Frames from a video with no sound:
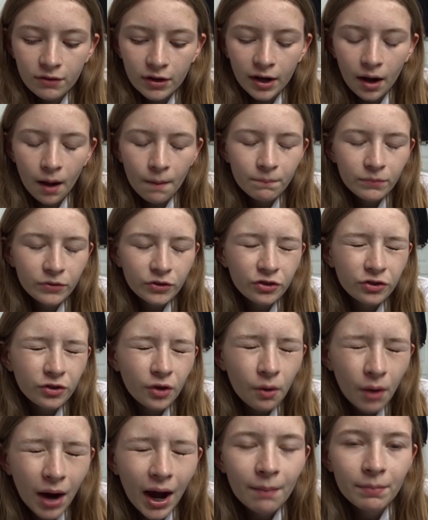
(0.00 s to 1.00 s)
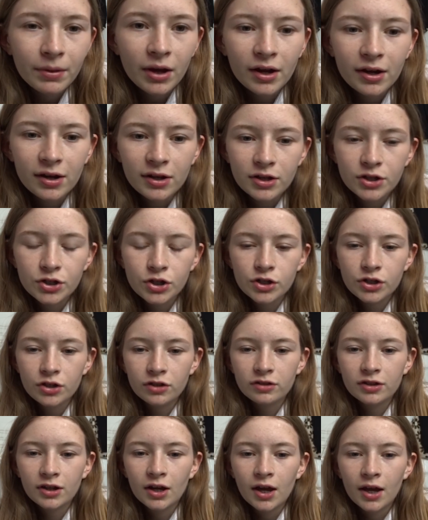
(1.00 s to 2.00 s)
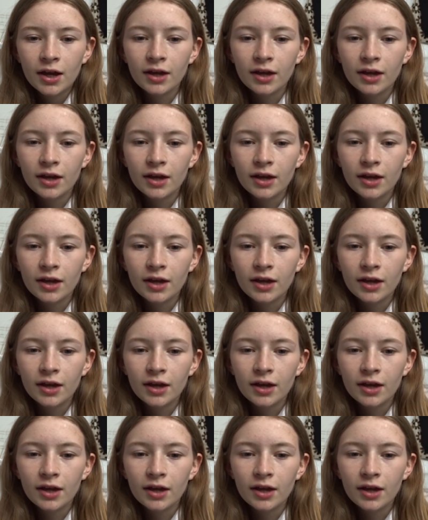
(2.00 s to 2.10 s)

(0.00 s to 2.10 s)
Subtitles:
Like, I'm so happy I can literally just,